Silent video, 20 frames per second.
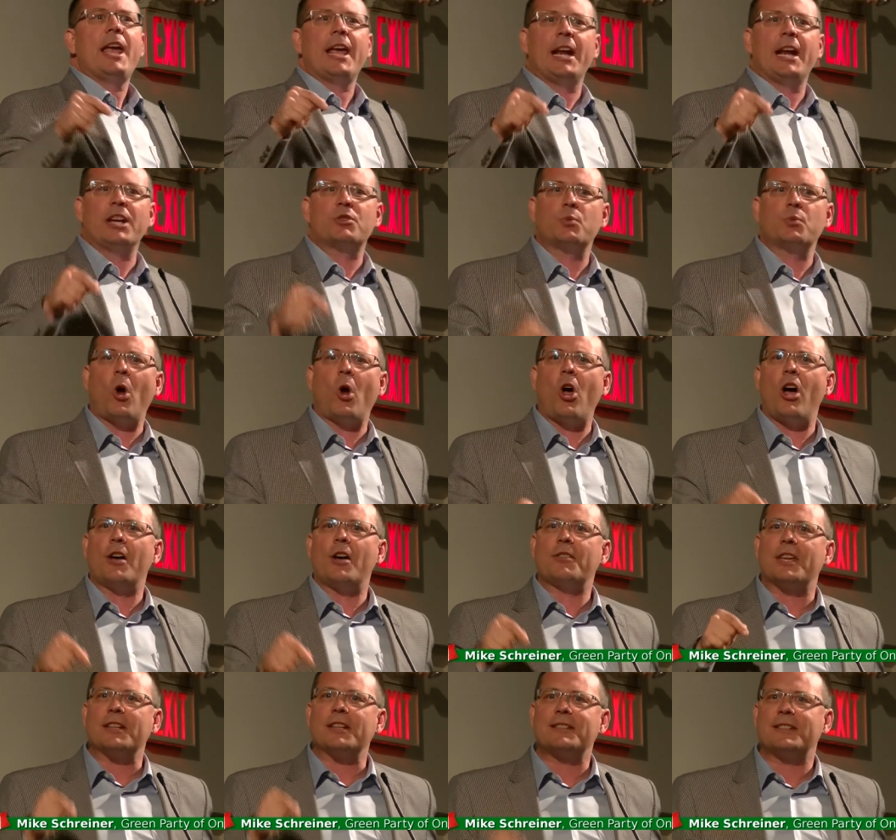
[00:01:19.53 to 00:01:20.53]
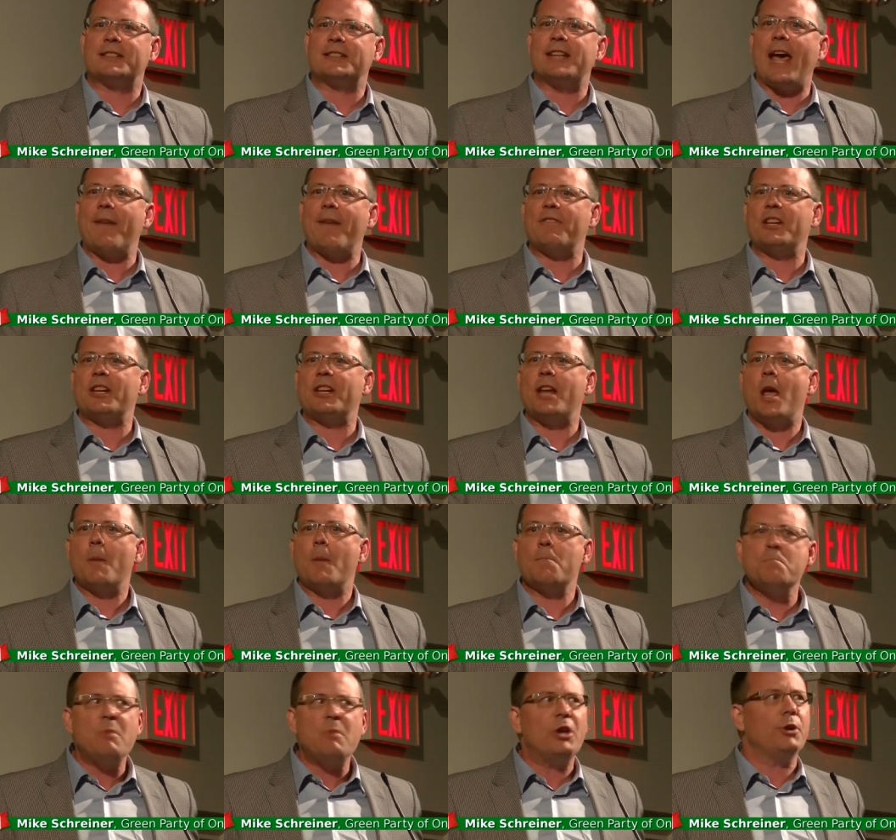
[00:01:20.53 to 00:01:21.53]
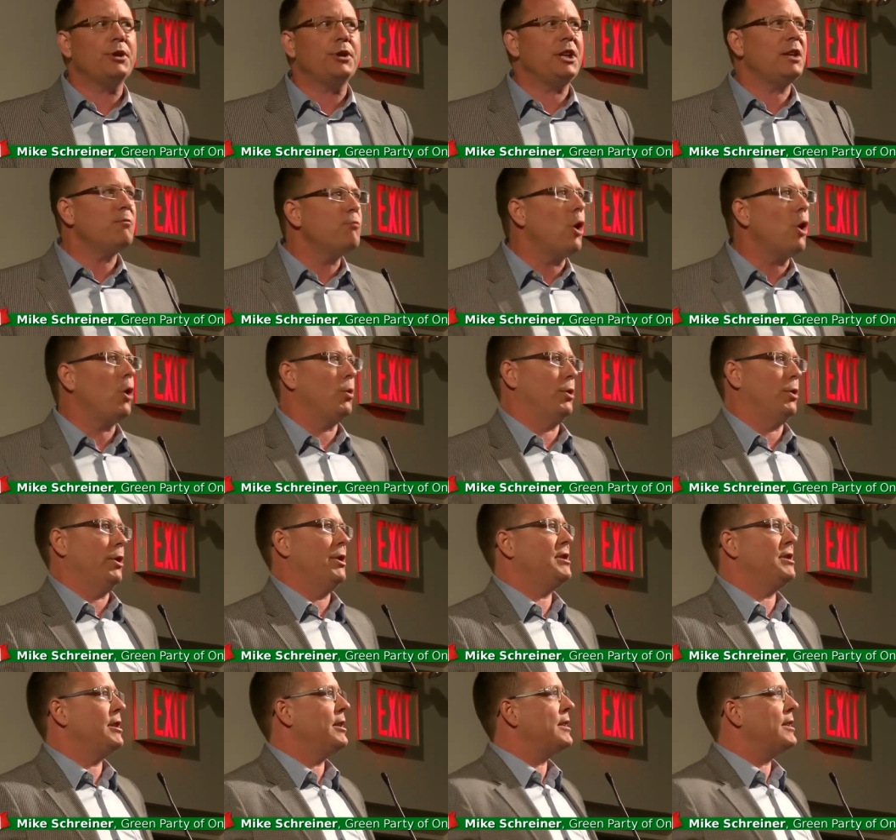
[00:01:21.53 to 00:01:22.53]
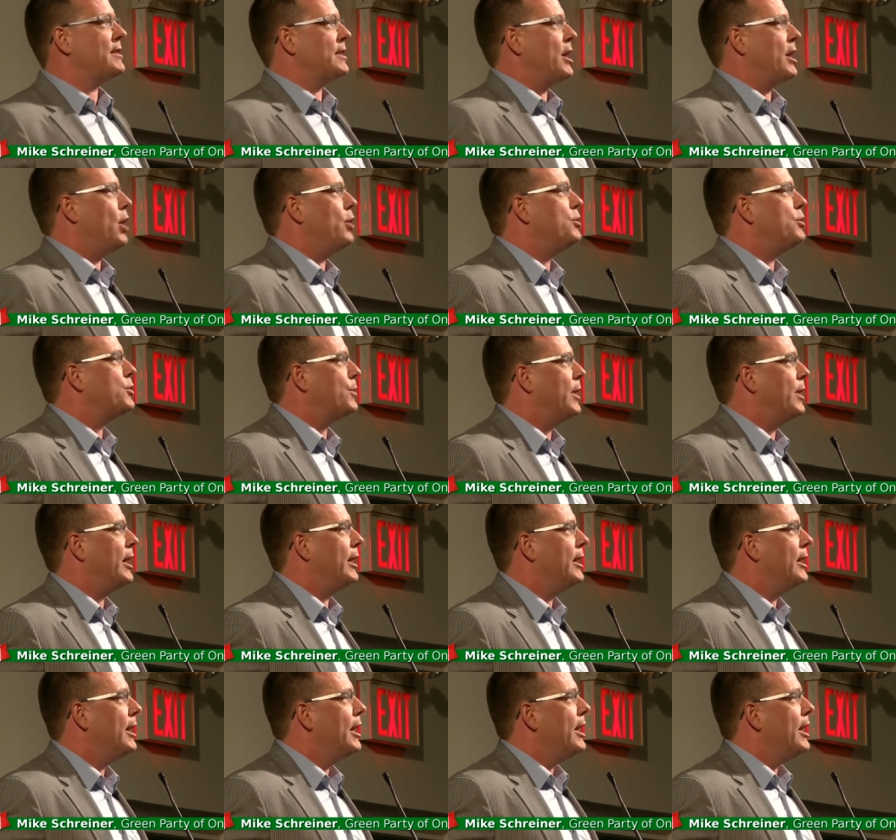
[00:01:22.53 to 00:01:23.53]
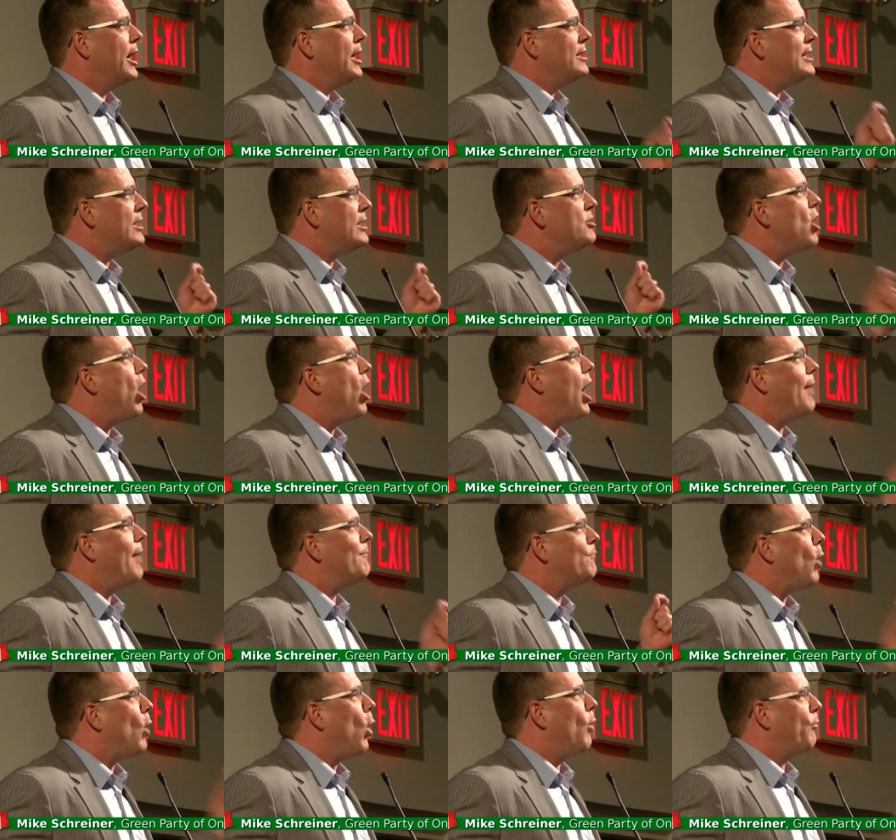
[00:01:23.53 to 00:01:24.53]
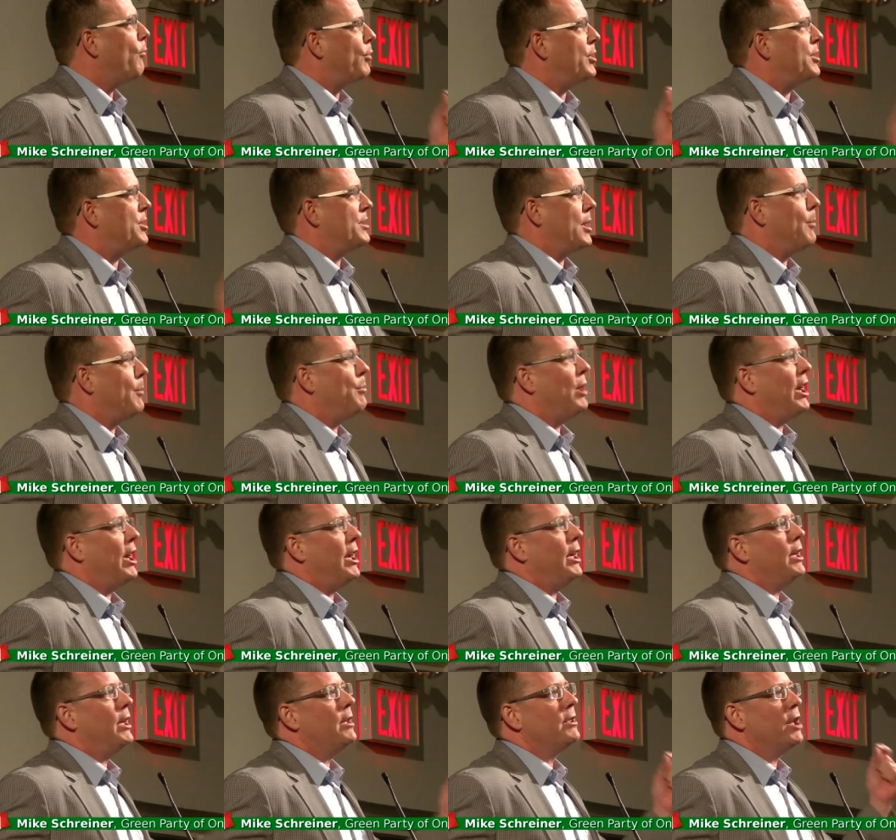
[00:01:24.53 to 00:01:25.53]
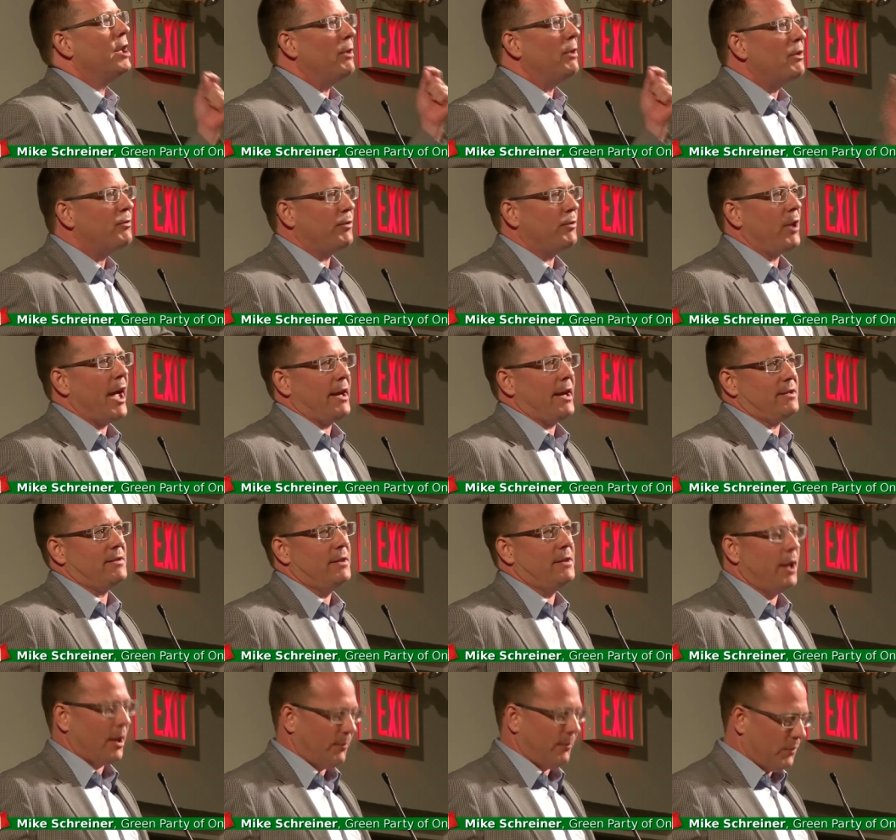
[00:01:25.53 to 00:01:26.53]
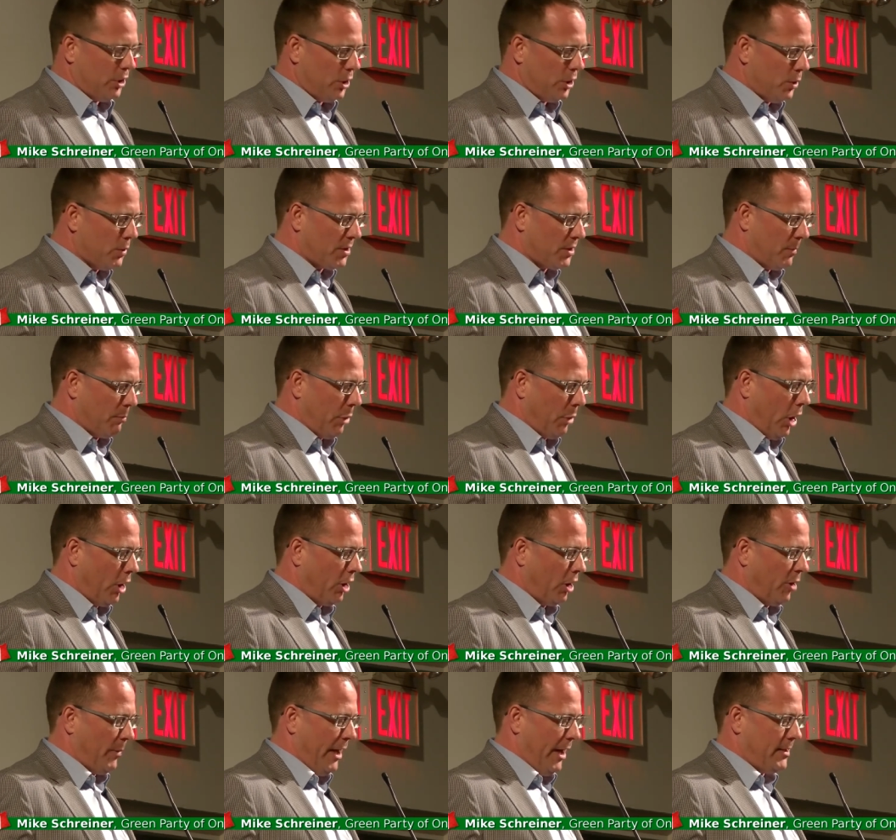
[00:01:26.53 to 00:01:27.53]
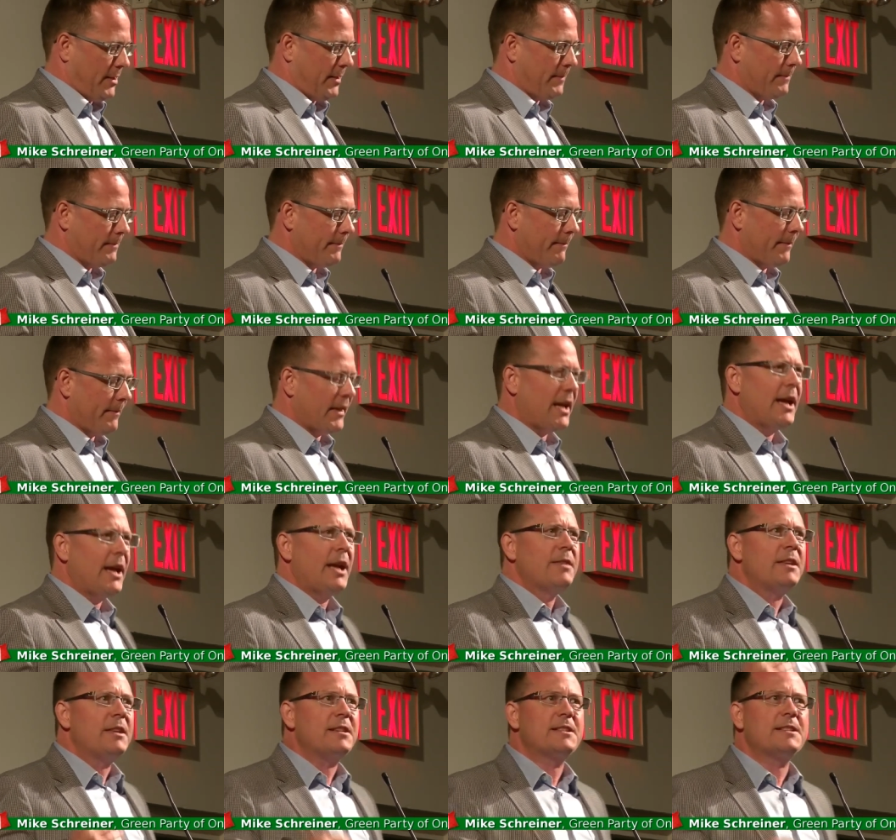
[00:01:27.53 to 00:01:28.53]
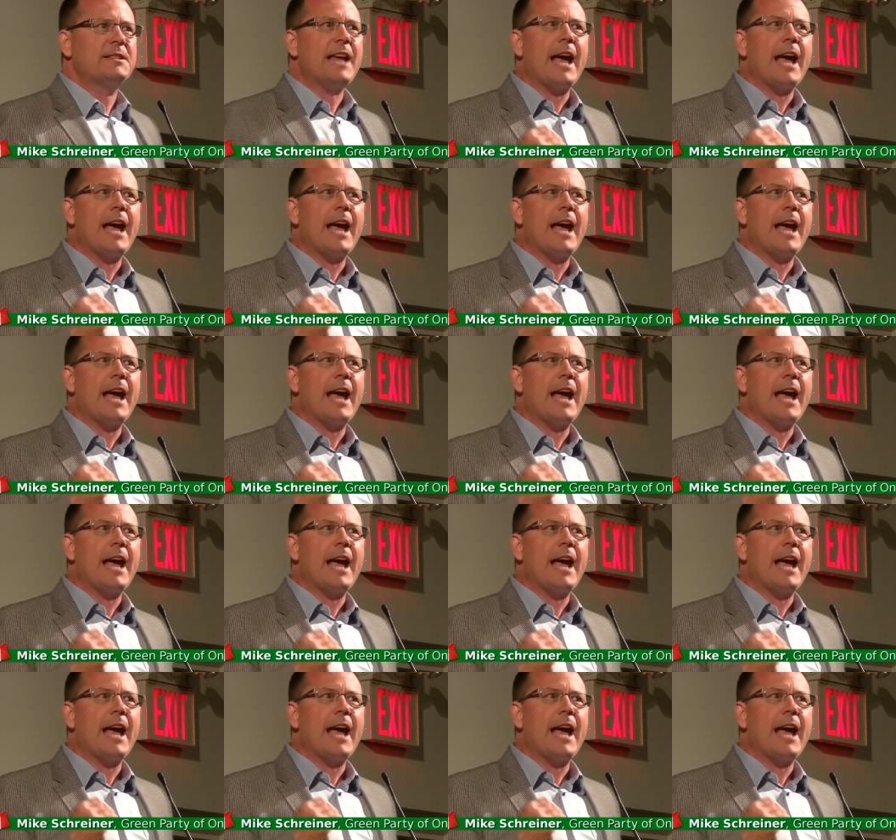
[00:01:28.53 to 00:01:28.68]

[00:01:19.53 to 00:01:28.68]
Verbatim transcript: And it's wrong that 7 million voters in this country did not vote for somebody that reflects their views in Parliament. The